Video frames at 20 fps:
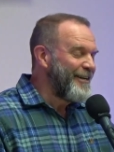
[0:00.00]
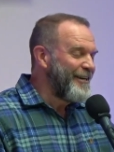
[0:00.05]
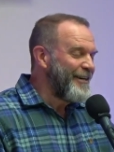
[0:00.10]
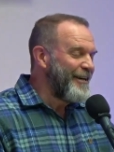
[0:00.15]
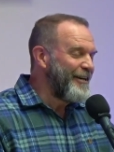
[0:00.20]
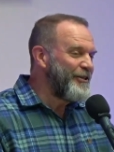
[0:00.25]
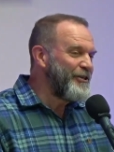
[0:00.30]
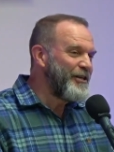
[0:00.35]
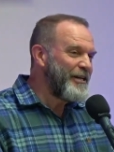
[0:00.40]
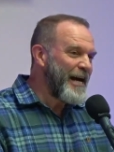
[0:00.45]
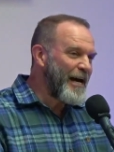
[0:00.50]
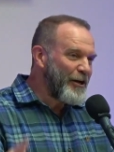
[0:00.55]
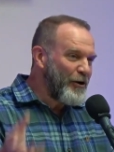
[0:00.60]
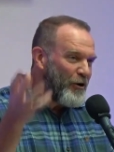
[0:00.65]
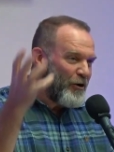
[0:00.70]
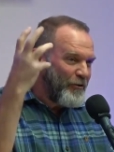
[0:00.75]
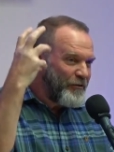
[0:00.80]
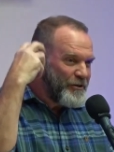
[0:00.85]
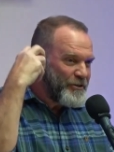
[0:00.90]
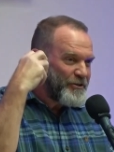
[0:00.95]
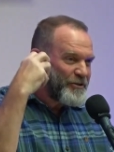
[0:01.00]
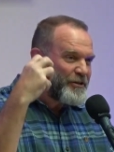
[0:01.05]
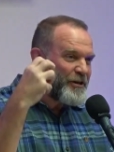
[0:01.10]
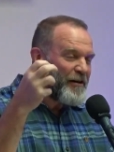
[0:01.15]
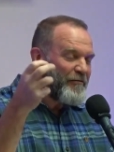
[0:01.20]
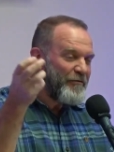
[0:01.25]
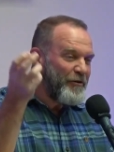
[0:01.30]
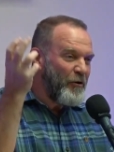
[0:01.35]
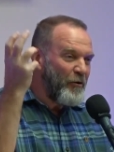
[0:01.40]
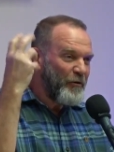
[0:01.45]
And you got all this
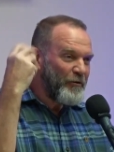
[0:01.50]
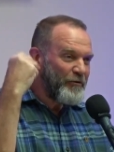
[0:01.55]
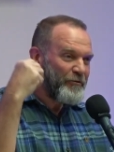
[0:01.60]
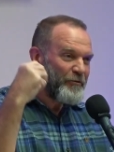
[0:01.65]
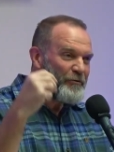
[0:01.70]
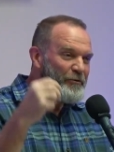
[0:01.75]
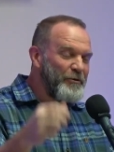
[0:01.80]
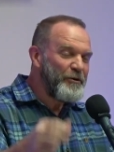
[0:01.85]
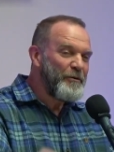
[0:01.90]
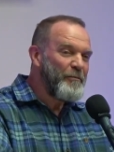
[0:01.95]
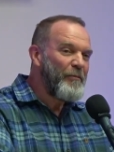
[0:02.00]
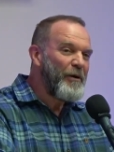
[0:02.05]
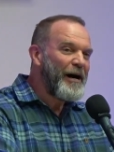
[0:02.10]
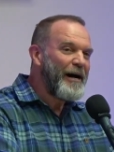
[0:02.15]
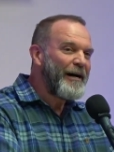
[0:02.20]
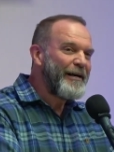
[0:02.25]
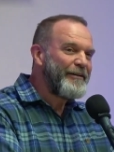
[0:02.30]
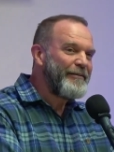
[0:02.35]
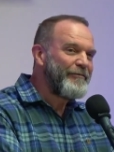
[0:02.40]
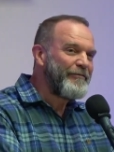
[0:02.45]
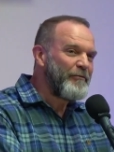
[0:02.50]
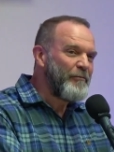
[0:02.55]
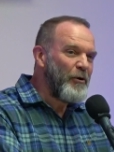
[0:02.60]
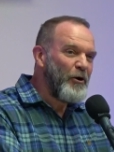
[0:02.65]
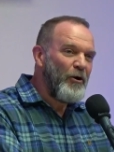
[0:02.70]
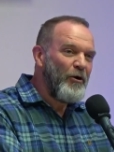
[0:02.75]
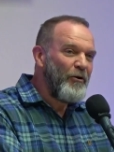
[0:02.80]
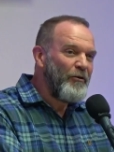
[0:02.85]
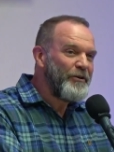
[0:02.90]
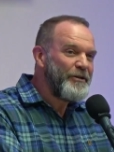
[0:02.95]
stuff going through your mind from
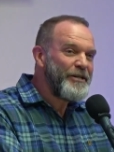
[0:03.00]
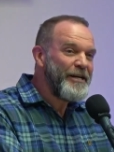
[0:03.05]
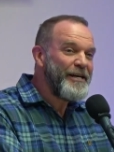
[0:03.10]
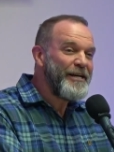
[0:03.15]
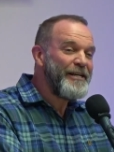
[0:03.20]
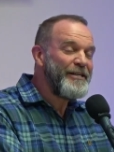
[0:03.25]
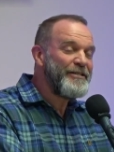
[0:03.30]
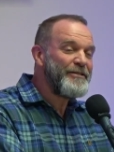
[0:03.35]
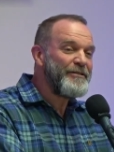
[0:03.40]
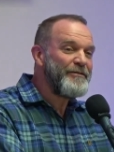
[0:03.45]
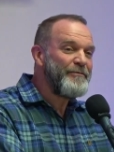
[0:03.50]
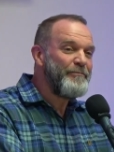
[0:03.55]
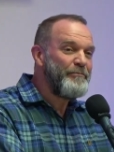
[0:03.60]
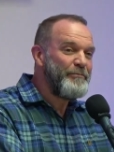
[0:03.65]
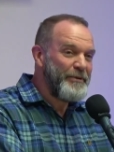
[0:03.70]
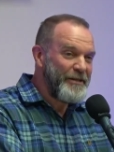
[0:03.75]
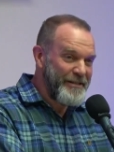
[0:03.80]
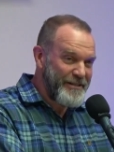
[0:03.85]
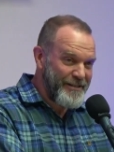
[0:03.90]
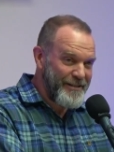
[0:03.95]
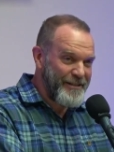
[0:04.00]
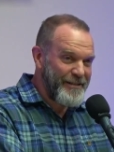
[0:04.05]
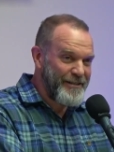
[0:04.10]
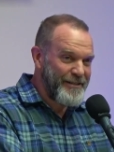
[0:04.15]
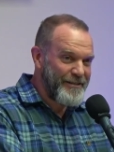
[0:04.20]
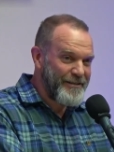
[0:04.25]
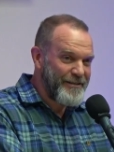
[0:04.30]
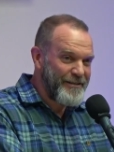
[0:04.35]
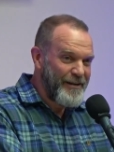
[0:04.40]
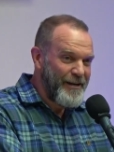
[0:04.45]
all the day's
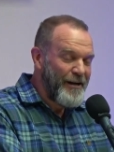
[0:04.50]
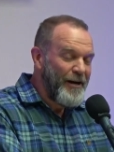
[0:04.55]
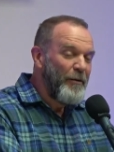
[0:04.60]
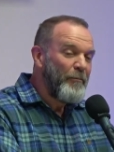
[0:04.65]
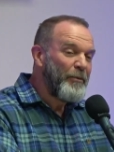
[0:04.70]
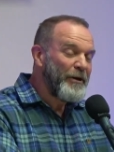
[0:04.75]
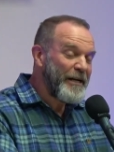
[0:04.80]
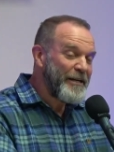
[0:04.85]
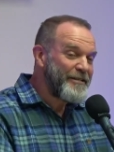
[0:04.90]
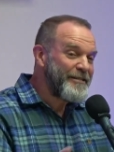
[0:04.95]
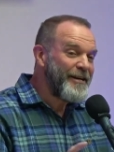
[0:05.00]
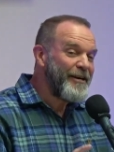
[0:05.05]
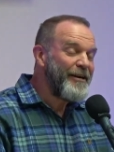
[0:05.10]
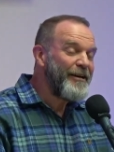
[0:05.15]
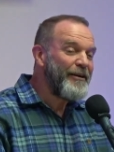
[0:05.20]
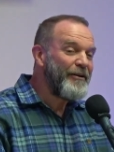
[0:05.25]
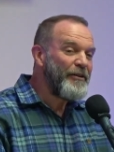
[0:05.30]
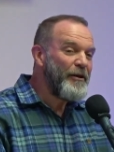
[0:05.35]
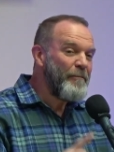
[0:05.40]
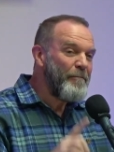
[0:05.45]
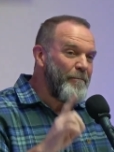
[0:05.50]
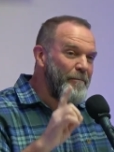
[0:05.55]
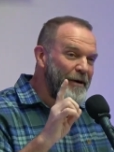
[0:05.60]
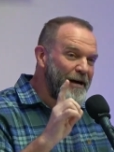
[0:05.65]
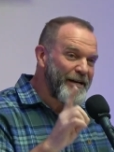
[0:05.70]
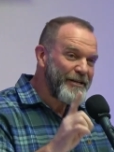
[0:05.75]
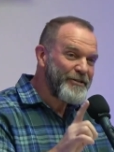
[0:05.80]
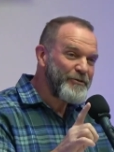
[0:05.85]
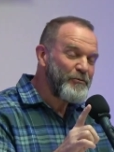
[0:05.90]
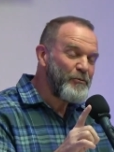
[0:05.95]
busyness. But I tell you, the
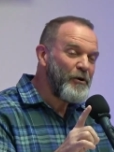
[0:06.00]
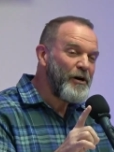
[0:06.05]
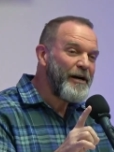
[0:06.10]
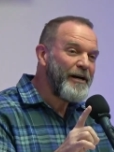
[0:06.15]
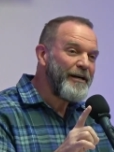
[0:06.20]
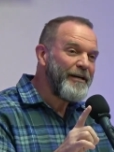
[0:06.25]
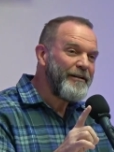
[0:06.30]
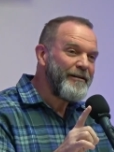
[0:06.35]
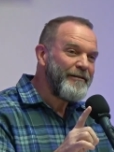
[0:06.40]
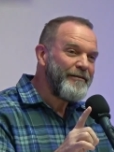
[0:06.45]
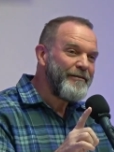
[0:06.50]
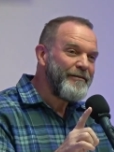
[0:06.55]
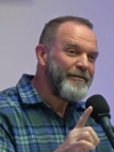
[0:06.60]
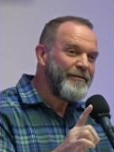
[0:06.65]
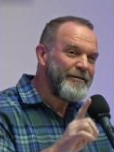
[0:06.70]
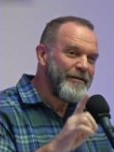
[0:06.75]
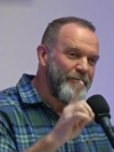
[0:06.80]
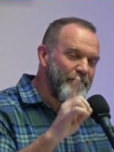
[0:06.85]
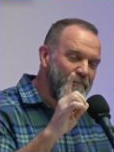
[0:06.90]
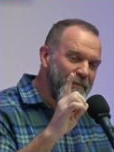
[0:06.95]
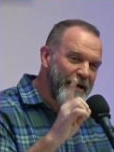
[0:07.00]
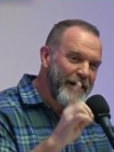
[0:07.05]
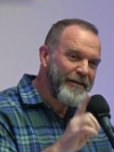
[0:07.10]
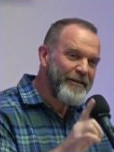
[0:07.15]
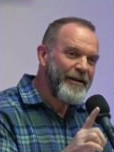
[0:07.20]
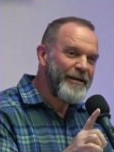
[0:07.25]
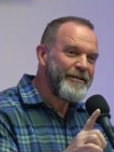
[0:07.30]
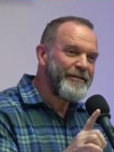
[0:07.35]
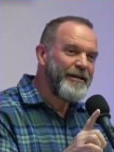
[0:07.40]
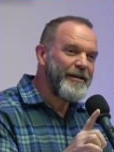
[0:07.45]
best way to make
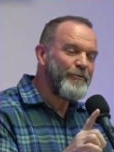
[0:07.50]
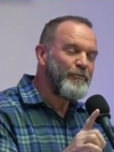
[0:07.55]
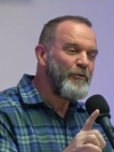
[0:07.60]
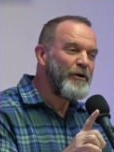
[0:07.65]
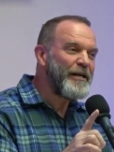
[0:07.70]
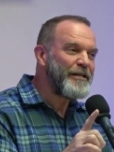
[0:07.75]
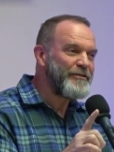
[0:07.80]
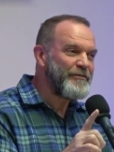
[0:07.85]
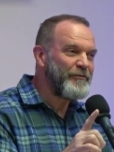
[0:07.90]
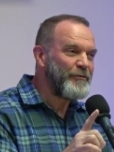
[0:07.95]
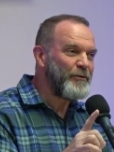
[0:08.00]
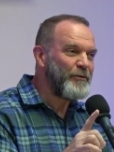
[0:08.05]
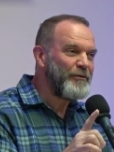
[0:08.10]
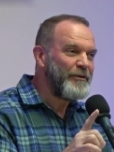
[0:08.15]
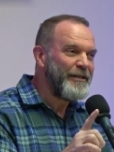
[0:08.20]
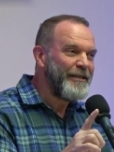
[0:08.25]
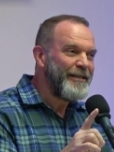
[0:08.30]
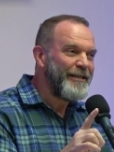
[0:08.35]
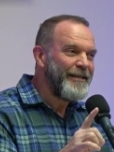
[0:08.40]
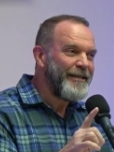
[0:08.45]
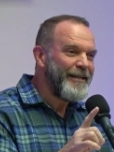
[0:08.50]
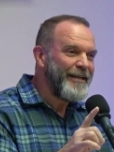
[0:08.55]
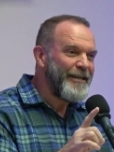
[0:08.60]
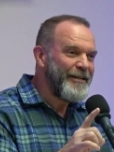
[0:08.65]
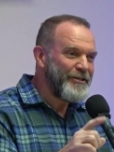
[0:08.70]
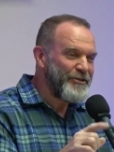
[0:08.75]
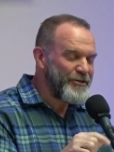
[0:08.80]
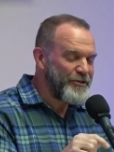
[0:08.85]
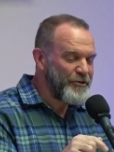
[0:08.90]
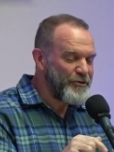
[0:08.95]
that day restful
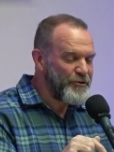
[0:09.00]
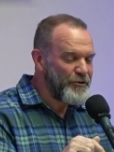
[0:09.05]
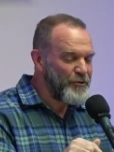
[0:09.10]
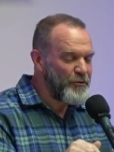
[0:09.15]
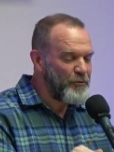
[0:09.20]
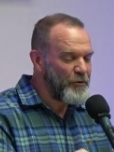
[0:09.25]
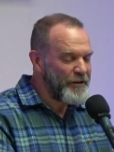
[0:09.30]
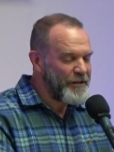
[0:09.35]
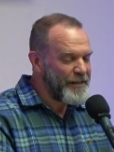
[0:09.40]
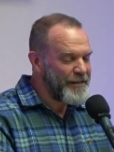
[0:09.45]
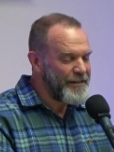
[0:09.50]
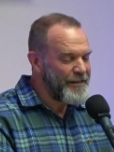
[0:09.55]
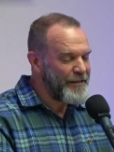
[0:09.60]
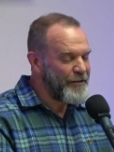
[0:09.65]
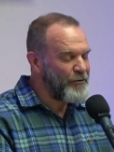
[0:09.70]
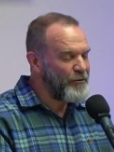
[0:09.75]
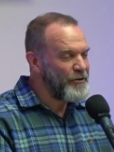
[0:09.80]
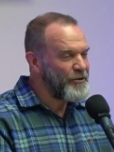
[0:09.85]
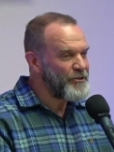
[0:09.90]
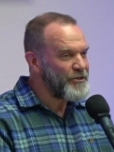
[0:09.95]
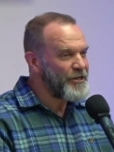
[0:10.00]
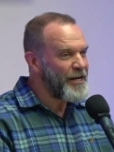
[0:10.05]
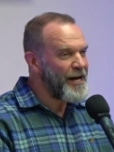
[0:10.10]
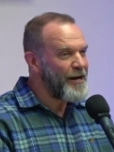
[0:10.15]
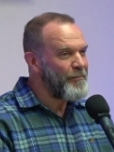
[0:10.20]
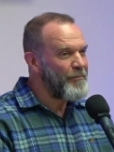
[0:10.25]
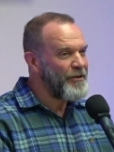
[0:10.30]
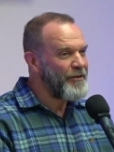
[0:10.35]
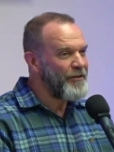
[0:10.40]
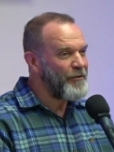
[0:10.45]
is to do what they did on the
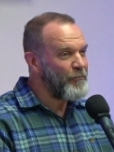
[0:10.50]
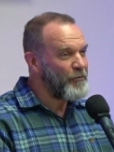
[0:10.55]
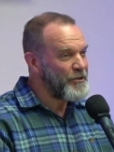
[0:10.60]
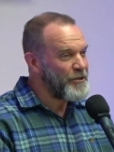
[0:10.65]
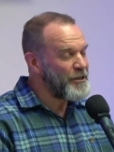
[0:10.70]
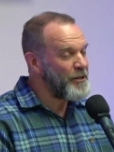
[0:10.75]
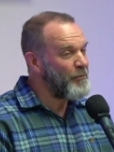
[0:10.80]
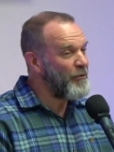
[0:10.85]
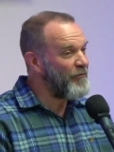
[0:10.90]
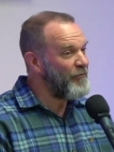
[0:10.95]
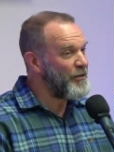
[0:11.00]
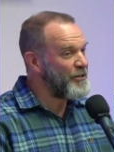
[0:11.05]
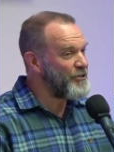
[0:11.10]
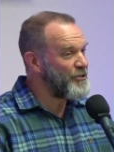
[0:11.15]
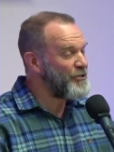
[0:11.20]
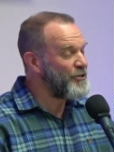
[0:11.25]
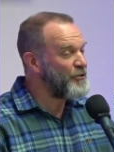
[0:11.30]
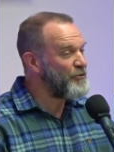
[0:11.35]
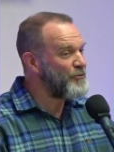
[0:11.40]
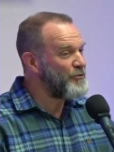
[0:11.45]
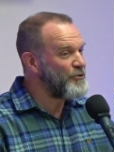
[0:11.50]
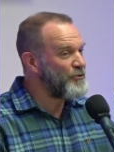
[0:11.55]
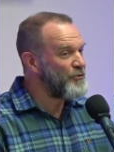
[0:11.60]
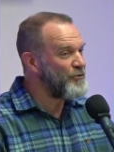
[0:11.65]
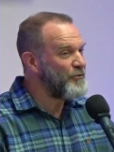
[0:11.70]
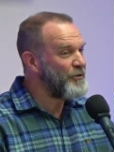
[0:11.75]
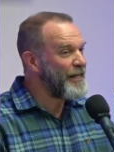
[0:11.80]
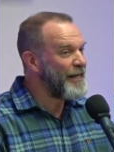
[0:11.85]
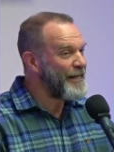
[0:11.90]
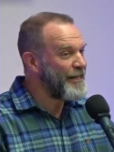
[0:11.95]
Sabbath and what some of us still
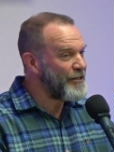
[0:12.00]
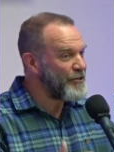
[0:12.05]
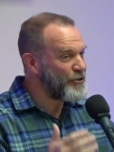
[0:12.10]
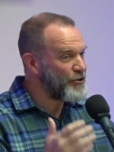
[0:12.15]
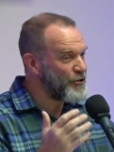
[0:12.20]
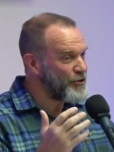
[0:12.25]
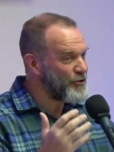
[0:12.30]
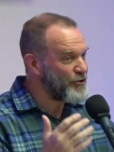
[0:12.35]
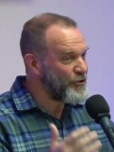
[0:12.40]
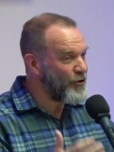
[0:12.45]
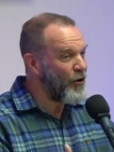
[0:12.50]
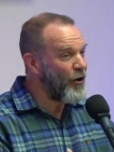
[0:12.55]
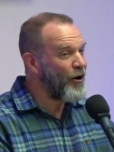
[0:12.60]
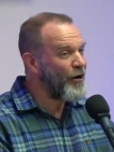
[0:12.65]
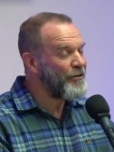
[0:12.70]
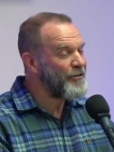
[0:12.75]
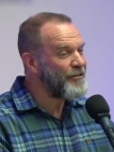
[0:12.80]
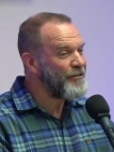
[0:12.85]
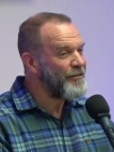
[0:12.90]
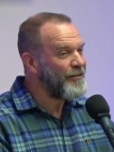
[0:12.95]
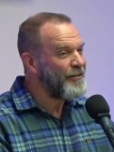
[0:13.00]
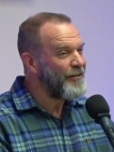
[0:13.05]
do, and that is start